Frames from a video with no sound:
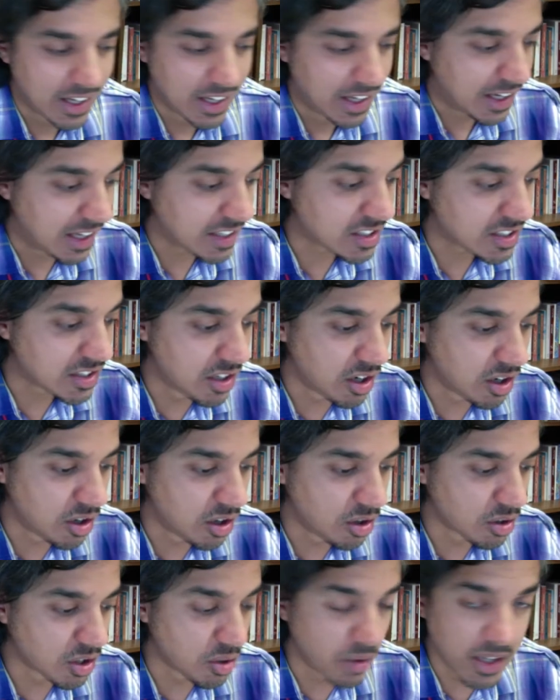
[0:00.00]
It's
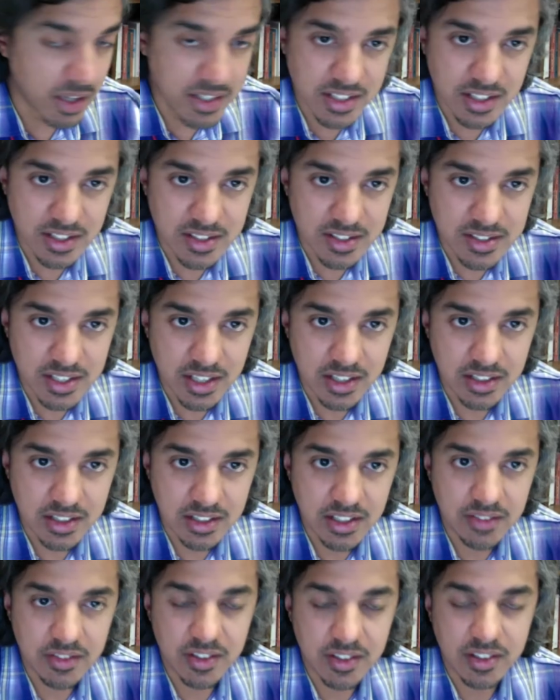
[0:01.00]
no coincidence that
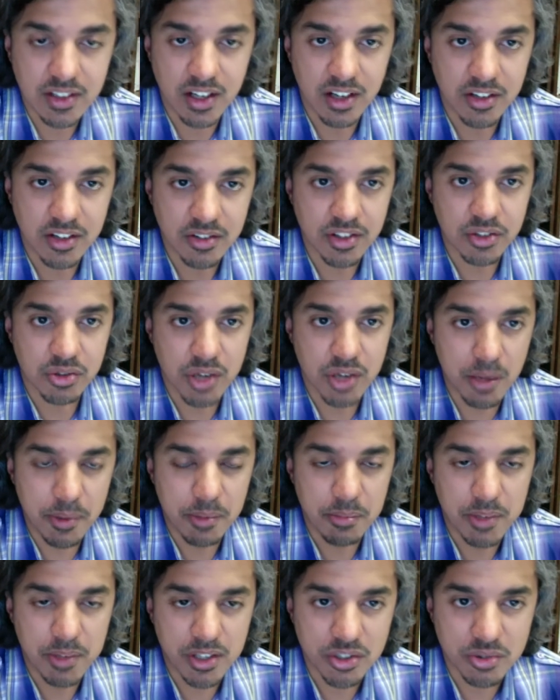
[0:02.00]
even under the Trump
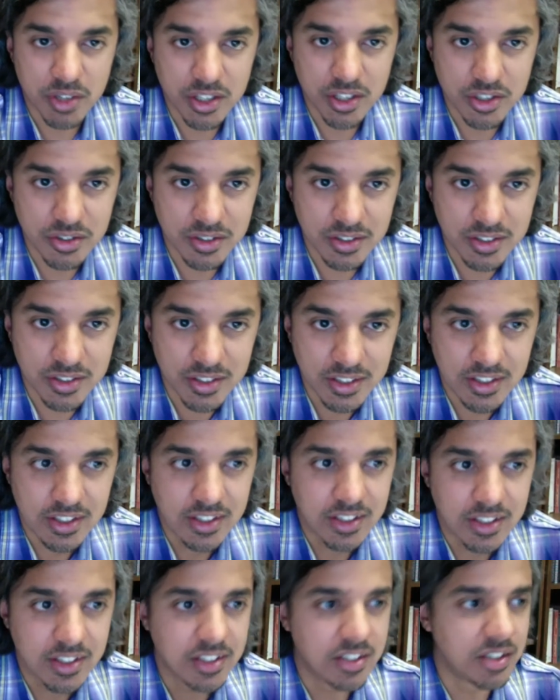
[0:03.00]
administration,
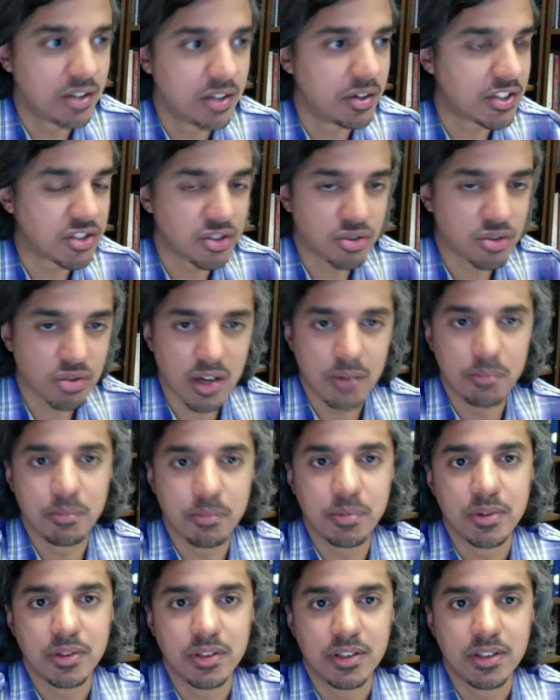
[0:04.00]
you know, it's Trump